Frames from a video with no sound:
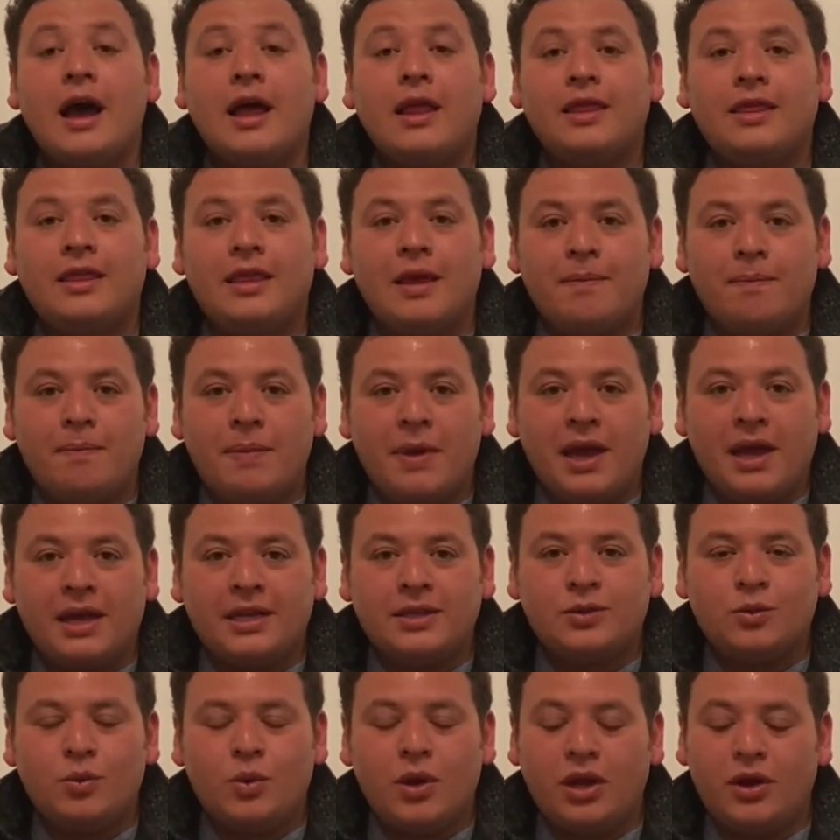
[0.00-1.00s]
The
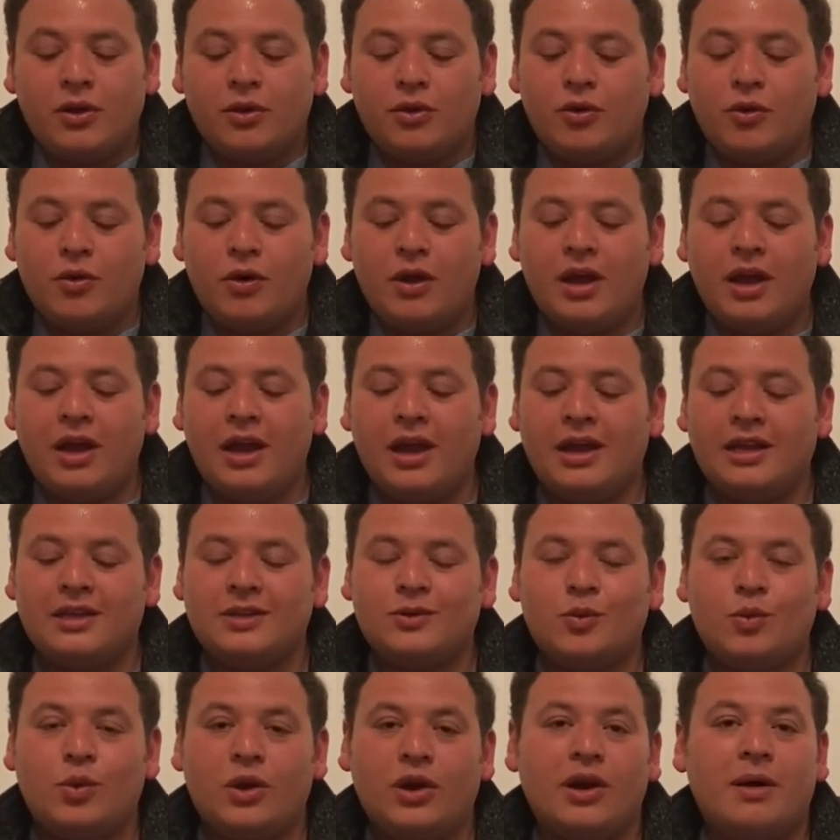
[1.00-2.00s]
best way to do it is
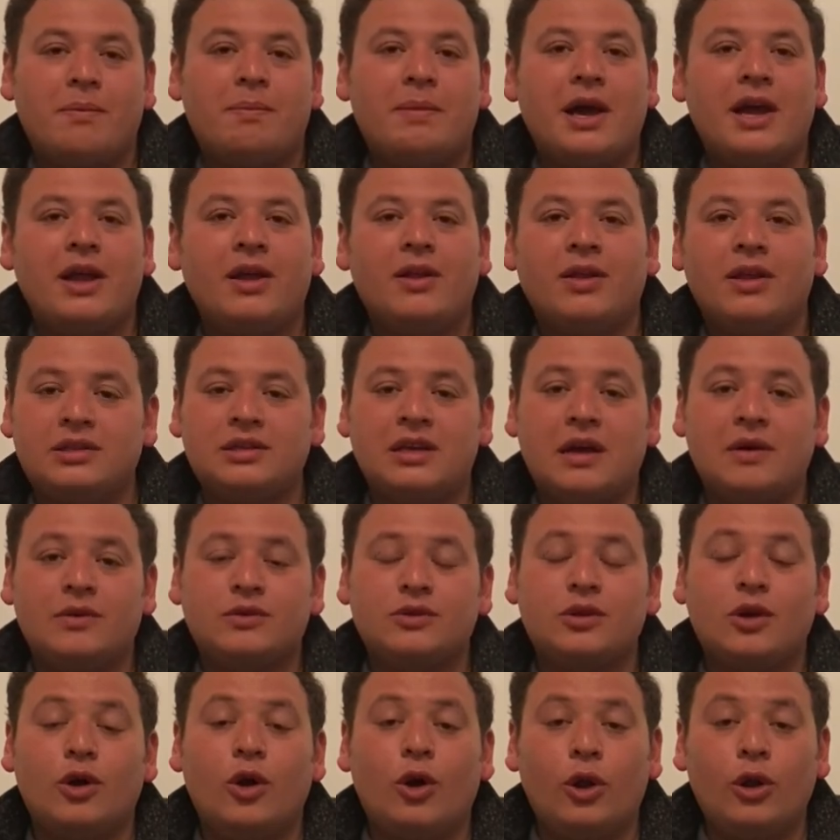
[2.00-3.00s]
where a violin
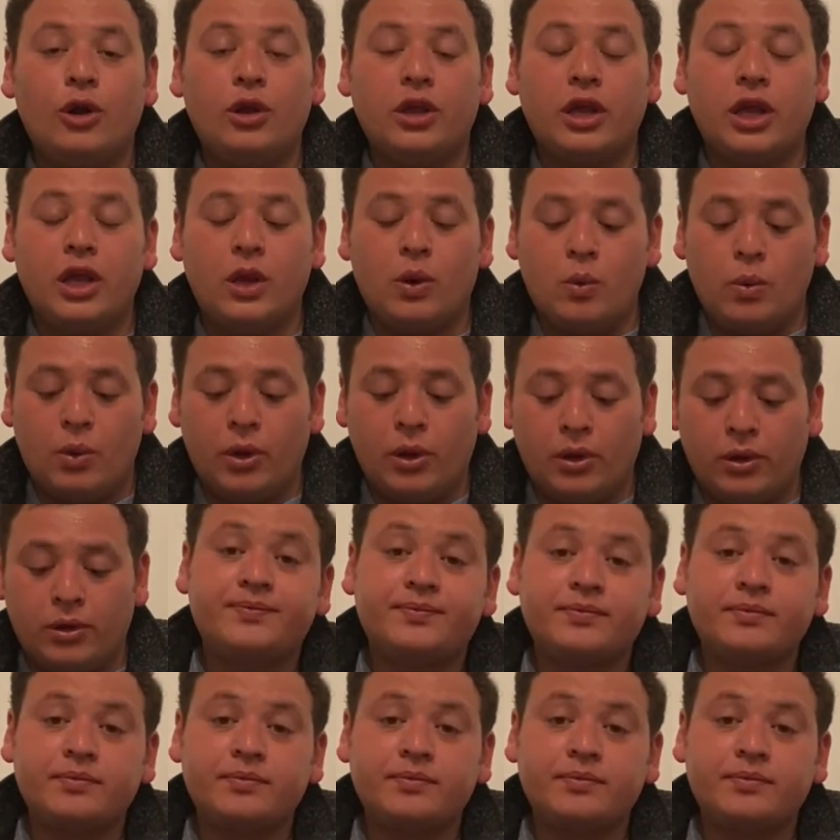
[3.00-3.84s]
sounds all equal.